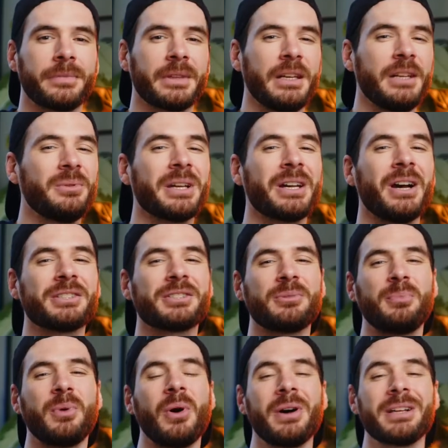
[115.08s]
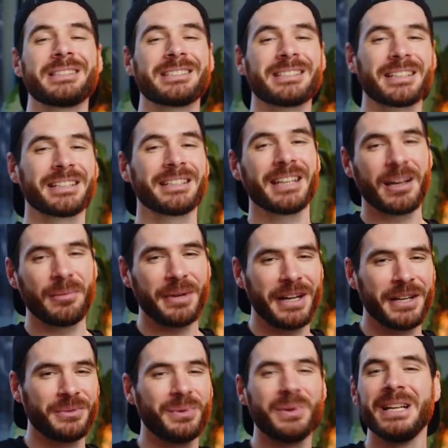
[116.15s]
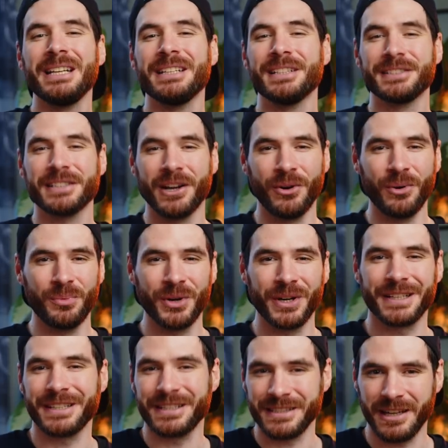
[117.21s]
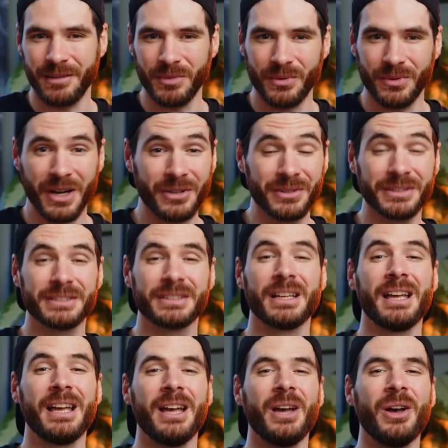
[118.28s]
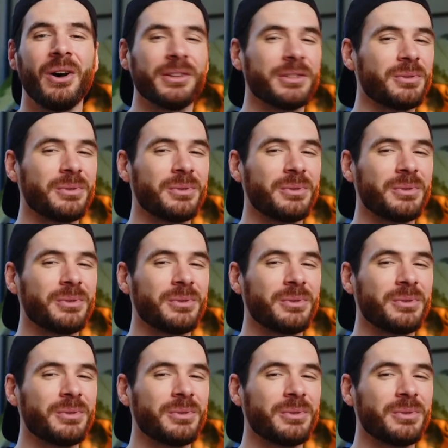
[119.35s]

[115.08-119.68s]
In regards to ports, Gigabyte really did their homework this time around. On the